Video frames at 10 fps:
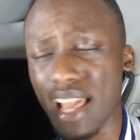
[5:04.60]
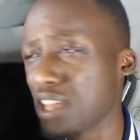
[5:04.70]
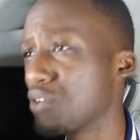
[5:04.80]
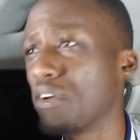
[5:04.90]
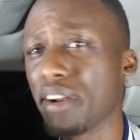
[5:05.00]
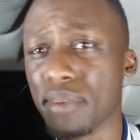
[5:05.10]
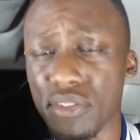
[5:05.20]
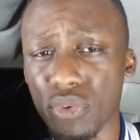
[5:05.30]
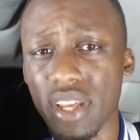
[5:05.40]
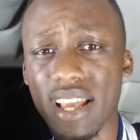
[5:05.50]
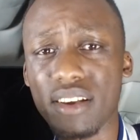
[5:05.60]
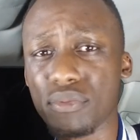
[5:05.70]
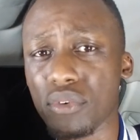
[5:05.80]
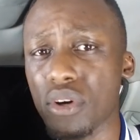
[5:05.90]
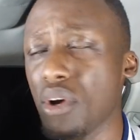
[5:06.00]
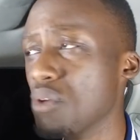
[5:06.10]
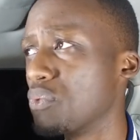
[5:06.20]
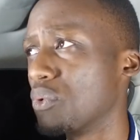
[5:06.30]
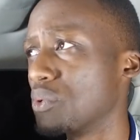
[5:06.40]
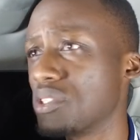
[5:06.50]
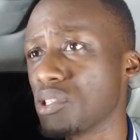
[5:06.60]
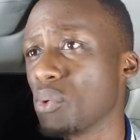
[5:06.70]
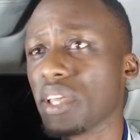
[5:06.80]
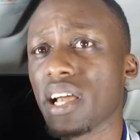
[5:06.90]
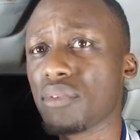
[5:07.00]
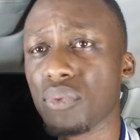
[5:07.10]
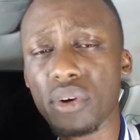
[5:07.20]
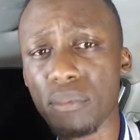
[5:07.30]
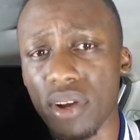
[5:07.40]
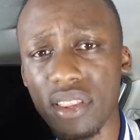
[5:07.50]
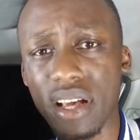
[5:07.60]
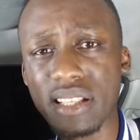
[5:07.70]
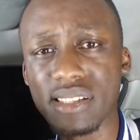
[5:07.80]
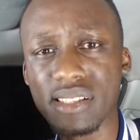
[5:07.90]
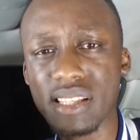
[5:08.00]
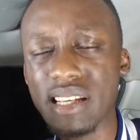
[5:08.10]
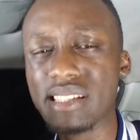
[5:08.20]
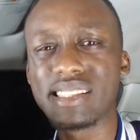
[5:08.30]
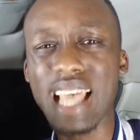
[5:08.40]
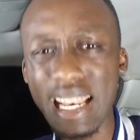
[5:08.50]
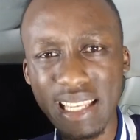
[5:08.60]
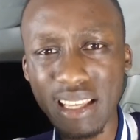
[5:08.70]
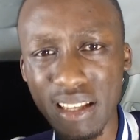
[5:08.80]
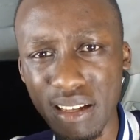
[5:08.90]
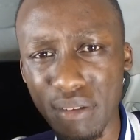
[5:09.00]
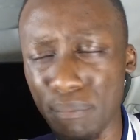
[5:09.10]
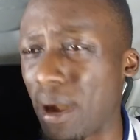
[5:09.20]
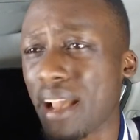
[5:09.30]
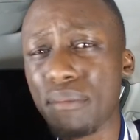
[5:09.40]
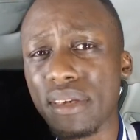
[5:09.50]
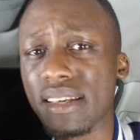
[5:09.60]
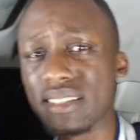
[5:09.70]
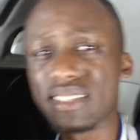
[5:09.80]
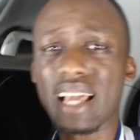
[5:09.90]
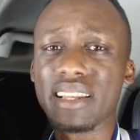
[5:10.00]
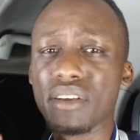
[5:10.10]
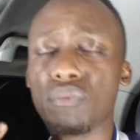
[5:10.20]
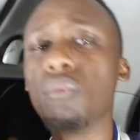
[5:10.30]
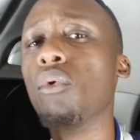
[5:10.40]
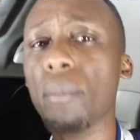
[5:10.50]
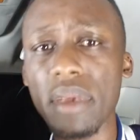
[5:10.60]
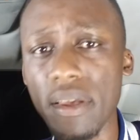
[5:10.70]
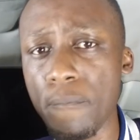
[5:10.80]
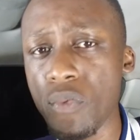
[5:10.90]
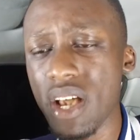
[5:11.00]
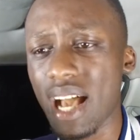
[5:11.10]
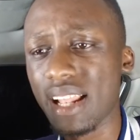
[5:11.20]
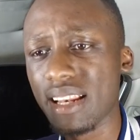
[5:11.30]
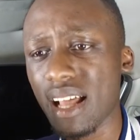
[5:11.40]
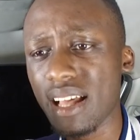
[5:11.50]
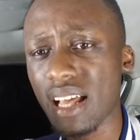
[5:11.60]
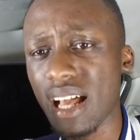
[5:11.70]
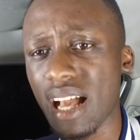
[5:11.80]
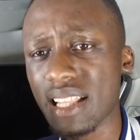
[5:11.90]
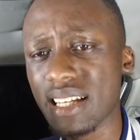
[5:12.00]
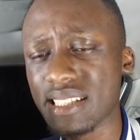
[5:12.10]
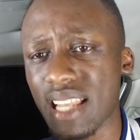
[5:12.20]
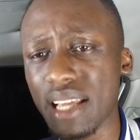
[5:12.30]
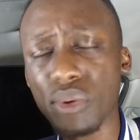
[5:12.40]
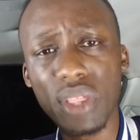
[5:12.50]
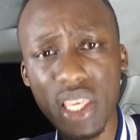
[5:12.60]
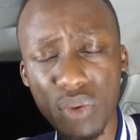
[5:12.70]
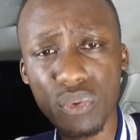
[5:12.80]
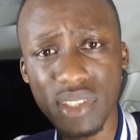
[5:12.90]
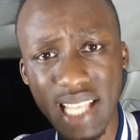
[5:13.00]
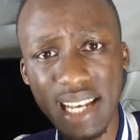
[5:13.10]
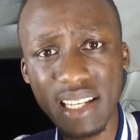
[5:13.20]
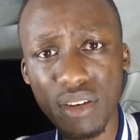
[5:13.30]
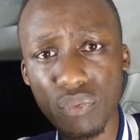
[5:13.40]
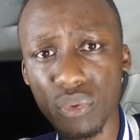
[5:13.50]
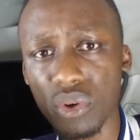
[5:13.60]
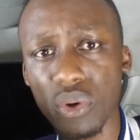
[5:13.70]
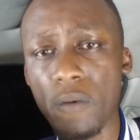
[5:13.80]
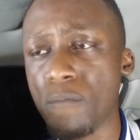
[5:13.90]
Thank you very much for get for for just looking out for a brother and just standing by me and standing for me. And I just like to thank you for standing for